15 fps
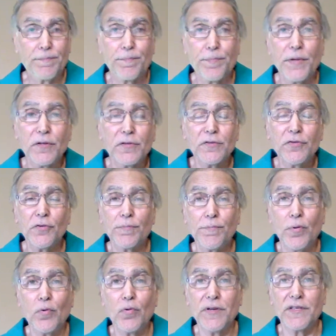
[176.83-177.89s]
Build your
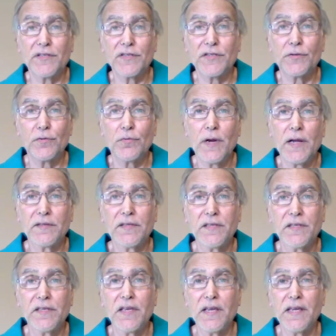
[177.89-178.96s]
points throughout the
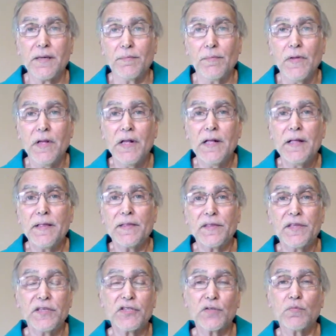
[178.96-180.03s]
game.
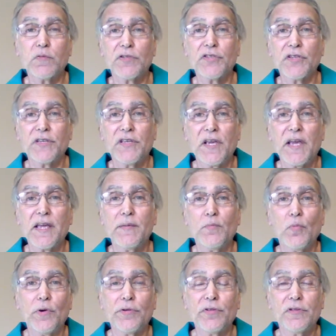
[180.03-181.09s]
This was a game
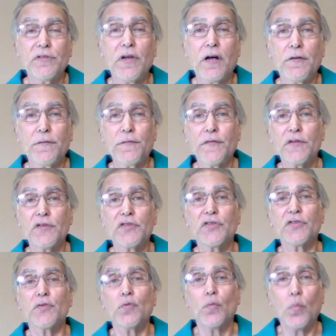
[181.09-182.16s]
where the
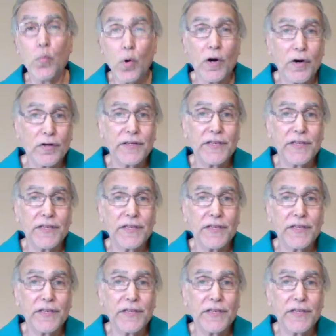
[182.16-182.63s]
Dolphins were